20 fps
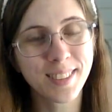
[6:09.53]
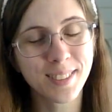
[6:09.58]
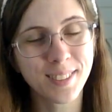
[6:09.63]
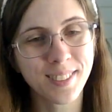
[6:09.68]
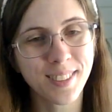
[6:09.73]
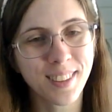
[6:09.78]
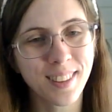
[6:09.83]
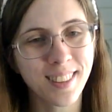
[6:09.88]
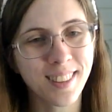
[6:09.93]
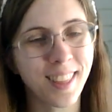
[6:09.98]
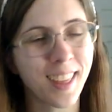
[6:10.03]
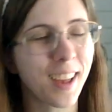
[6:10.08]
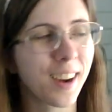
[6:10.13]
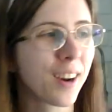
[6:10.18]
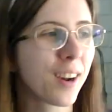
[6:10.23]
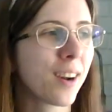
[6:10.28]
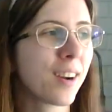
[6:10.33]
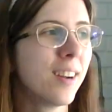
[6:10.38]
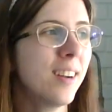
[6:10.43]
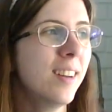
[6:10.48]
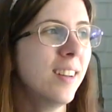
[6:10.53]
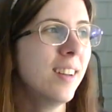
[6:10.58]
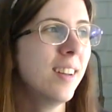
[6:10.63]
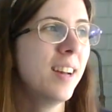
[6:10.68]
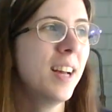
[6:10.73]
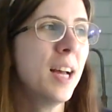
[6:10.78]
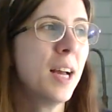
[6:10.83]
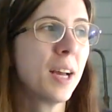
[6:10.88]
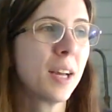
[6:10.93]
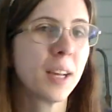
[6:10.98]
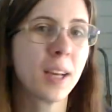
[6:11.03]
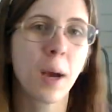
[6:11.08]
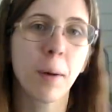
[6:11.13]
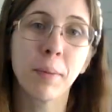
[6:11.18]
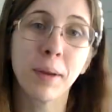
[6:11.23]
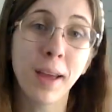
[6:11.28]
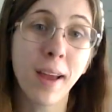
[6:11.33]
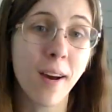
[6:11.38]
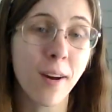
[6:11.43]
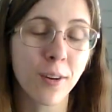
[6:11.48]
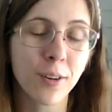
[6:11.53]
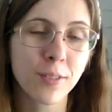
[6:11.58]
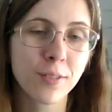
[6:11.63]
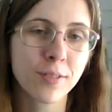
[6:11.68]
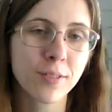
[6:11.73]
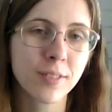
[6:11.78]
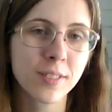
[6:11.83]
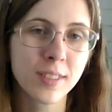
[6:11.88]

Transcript: that are coming out of